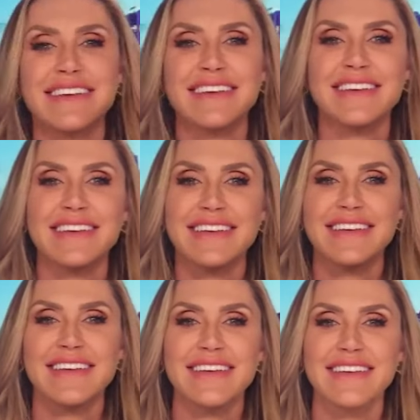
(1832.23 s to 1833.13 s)

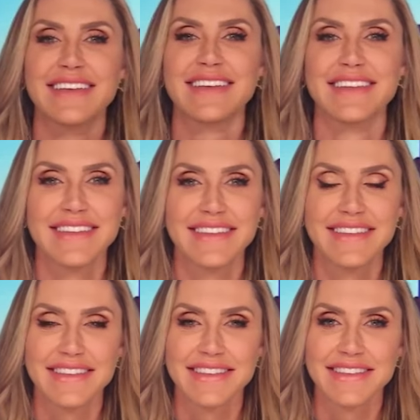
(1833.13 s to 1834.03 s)

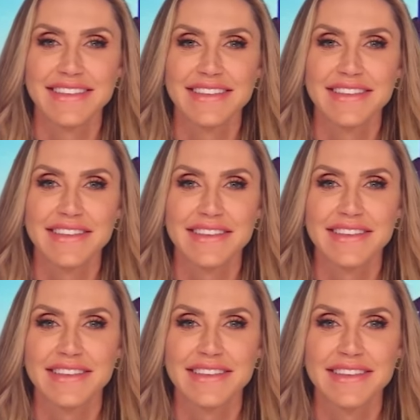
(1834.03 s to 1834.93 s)

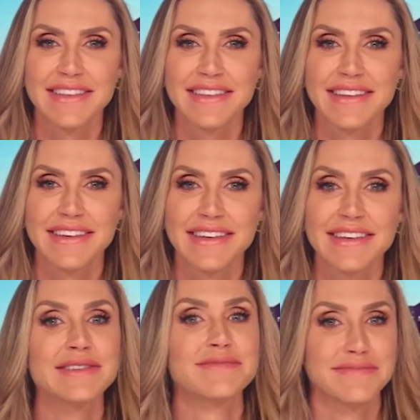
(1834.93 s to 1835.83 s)

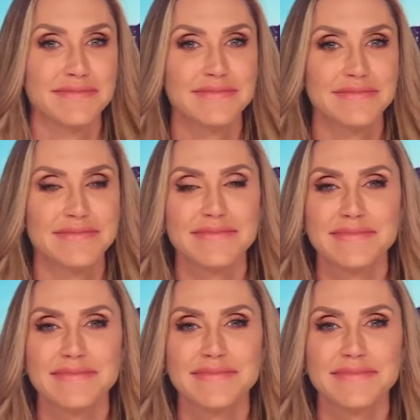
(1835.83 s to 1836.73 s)

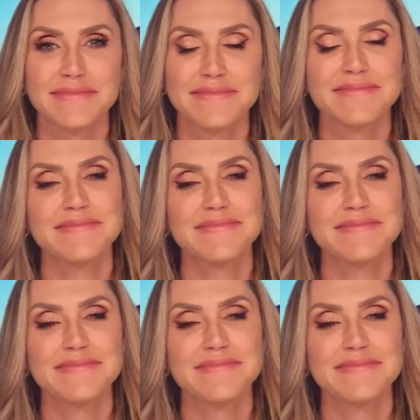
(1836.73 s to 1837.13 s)
This person isn't speaking.